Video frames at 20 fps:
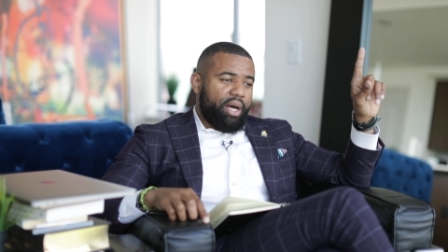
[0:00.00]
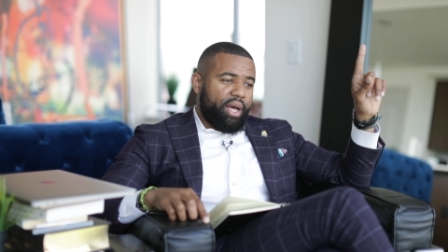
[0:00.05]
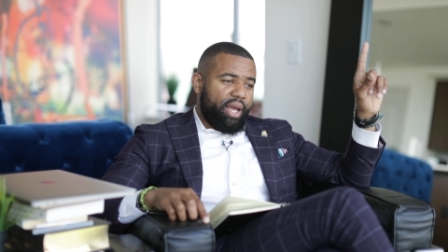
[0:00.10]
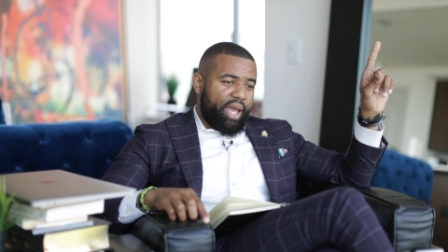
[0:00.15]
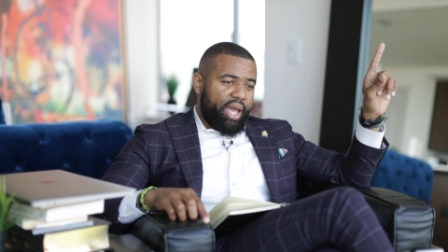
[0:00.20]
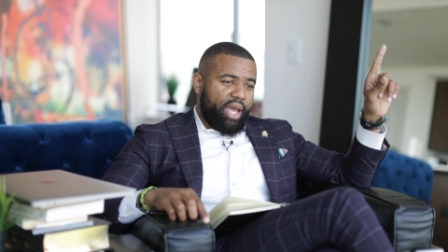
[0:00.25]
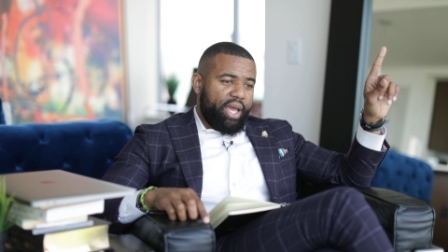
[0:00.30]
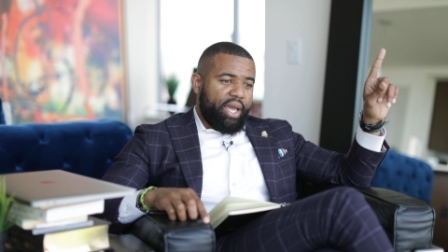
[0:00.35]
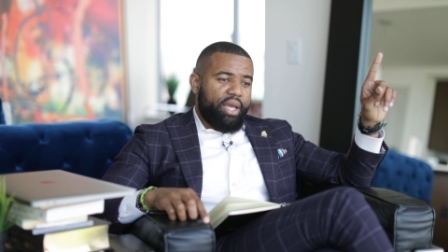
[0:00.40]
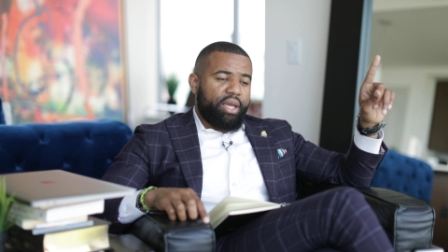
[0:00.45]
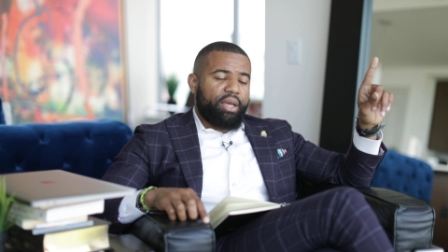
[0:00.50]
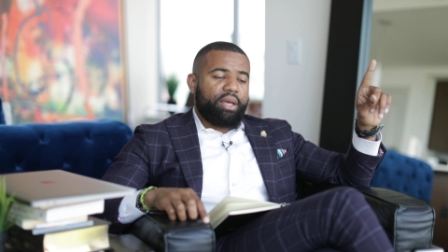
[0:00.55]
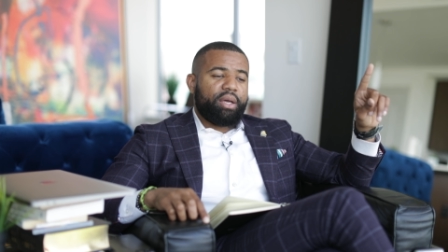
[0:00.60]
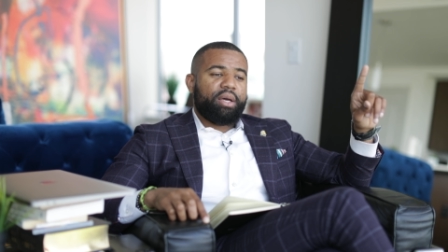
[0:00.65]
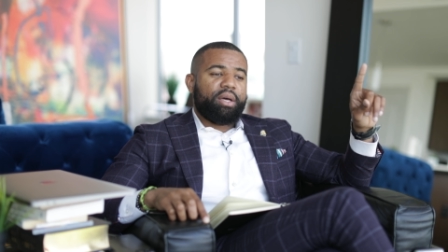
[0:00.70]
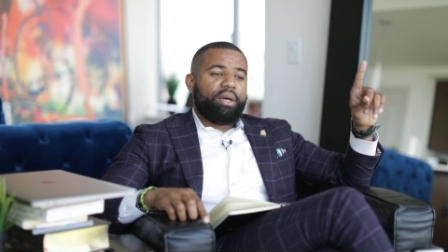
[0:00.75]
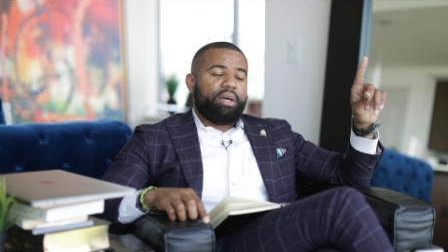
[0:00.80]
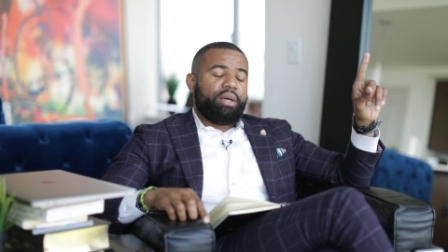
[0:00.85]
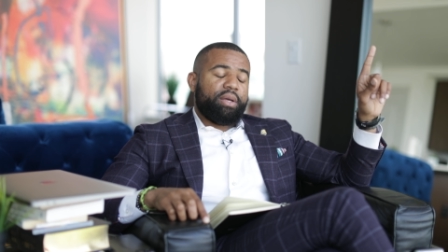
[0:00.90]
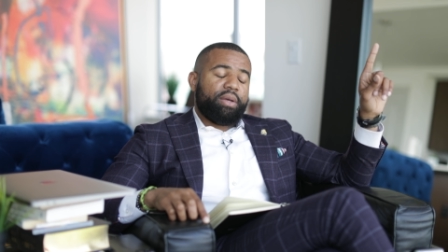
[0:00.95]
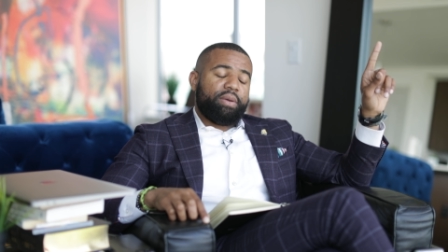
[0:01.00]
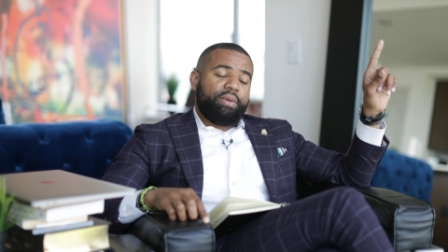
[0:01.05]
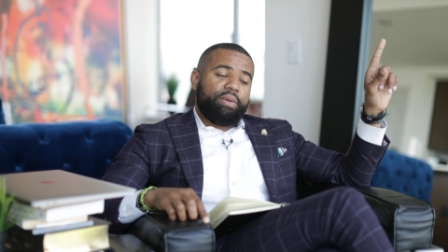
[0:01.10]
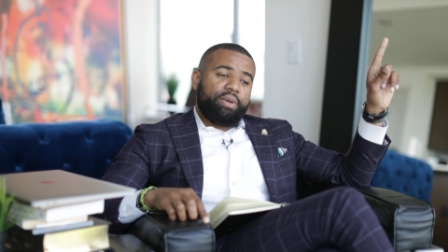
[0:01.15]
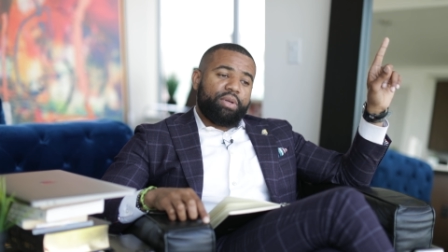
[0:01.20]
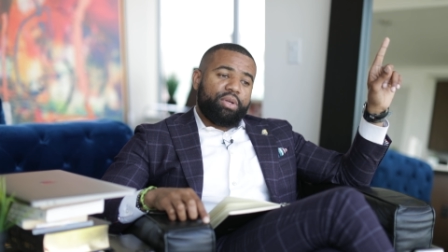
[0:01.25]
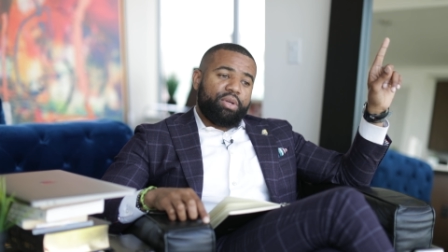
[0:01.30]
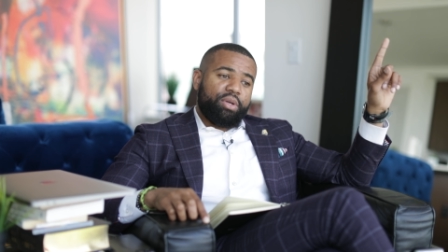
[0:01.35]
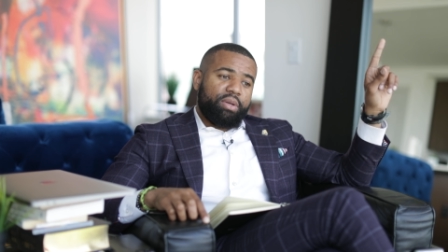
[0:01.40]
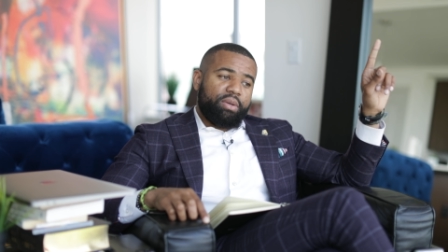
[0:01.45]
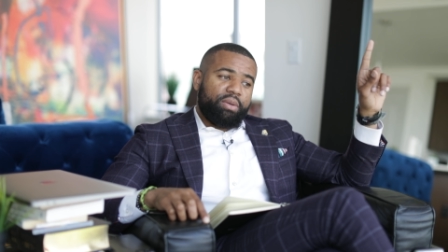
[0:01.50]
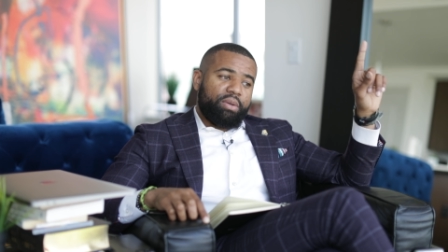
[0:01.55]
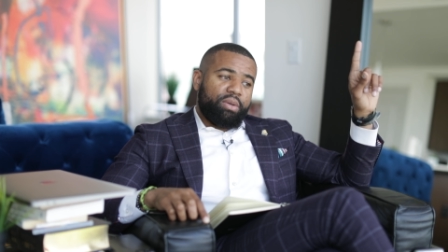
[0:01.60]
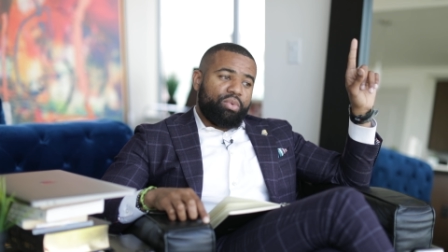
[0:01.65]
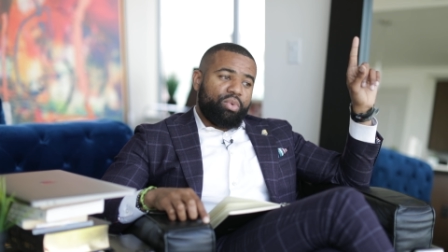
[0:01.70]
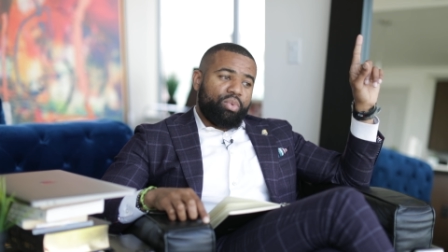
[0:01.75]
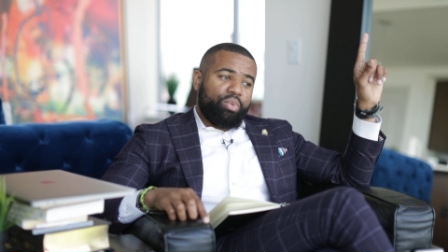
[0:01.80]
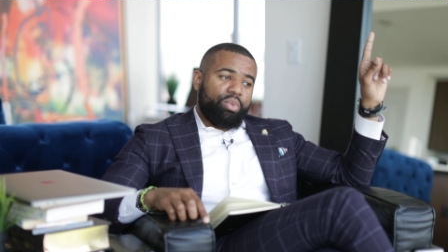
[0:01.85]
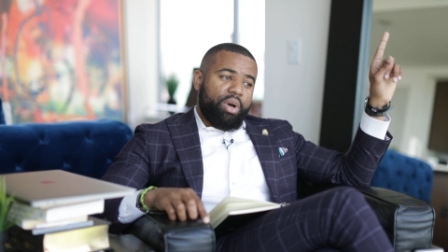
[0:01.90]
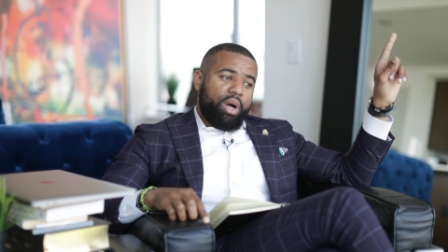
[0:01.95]
a
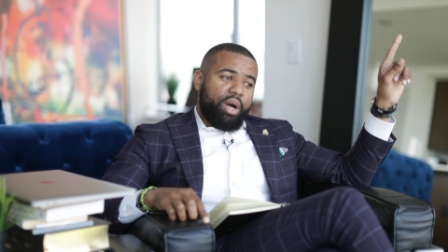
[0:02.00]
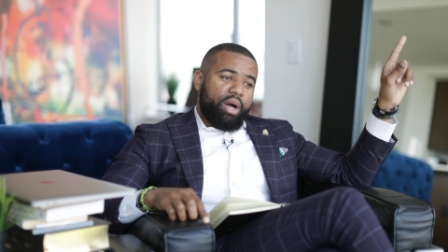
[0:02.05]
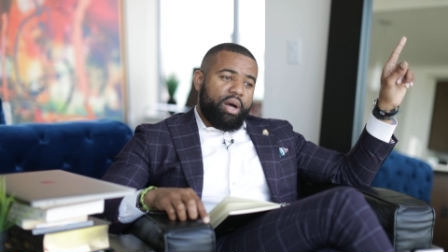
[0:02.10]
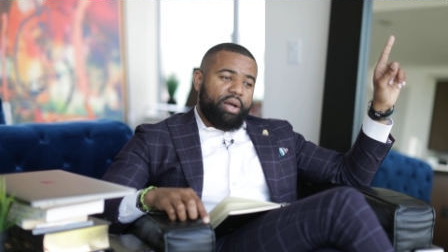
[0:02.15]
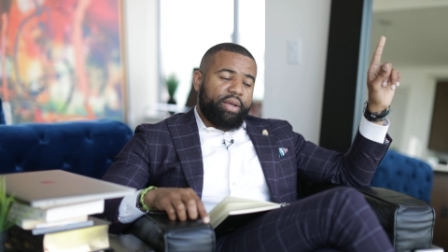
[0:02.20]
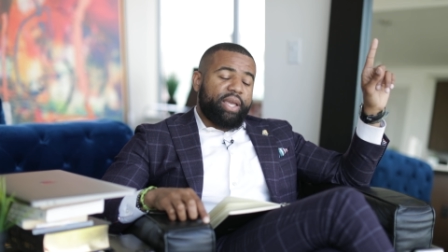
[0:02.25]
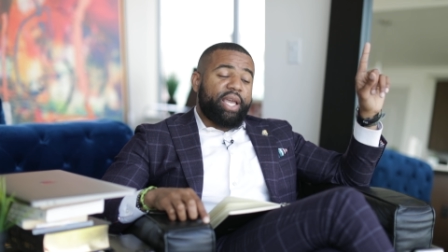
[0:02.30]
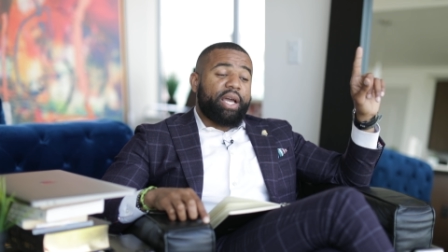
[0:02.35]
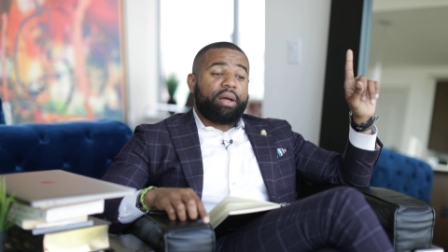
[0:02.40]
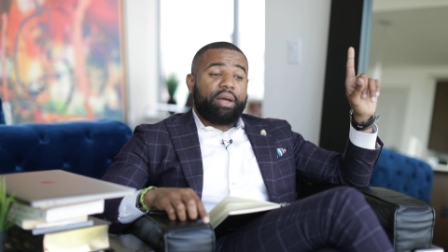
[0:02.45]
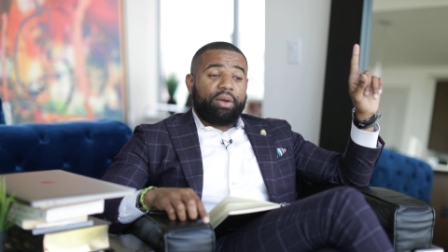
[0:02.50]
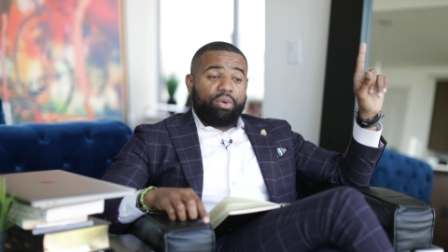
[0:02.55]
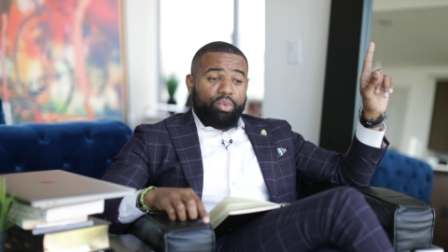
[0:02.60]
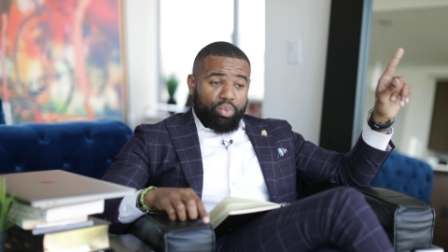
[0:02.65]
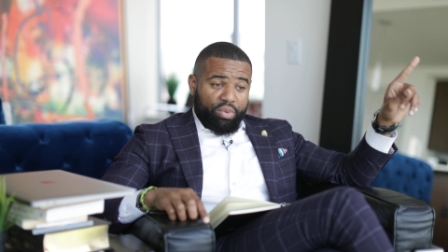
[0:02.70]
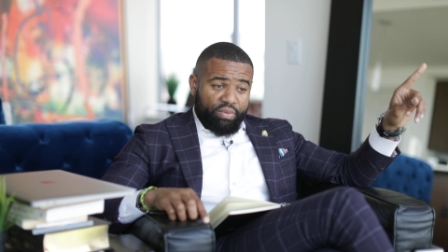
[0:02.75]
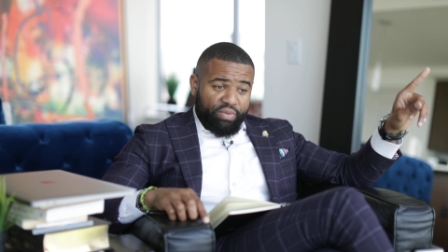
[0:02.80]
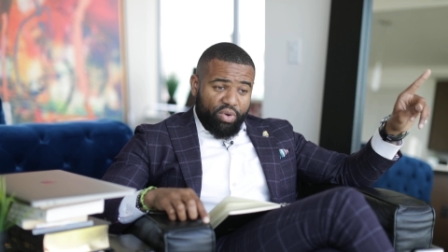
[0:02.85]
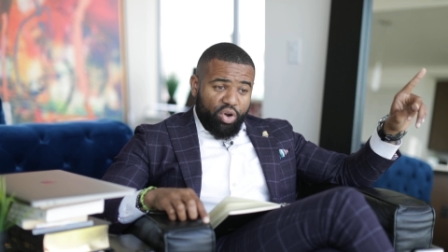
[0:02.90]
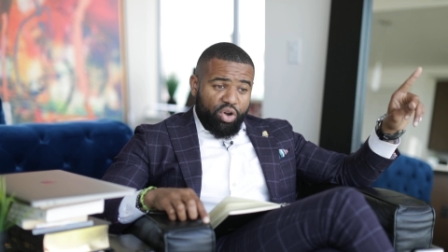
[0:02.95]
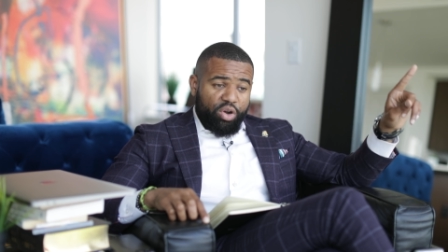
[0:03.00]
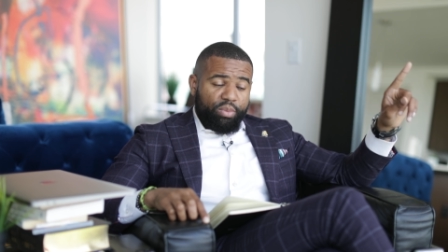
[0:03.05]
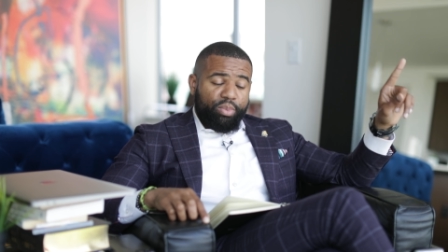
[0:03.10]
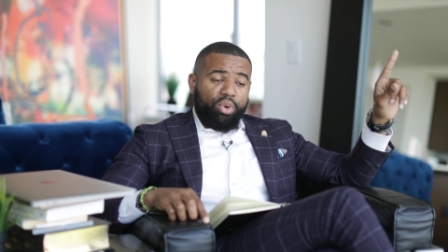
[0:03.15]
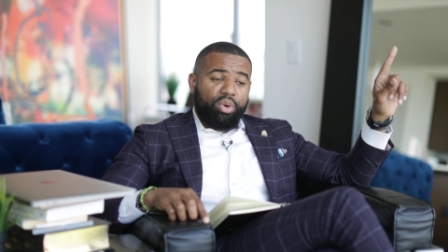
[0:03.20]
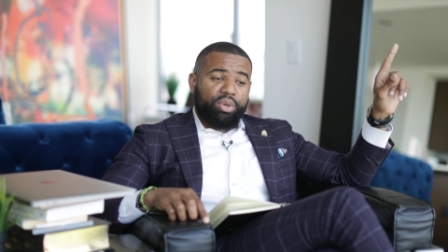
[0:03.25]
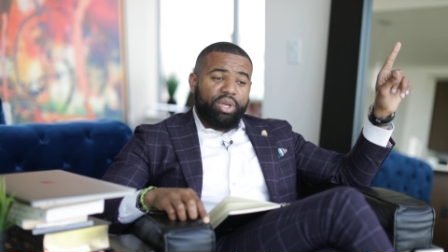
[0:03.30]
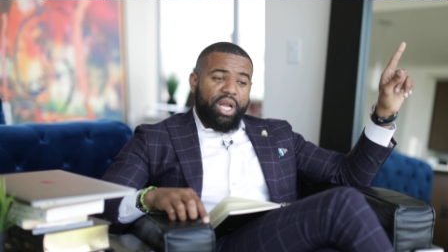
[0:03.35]
revocable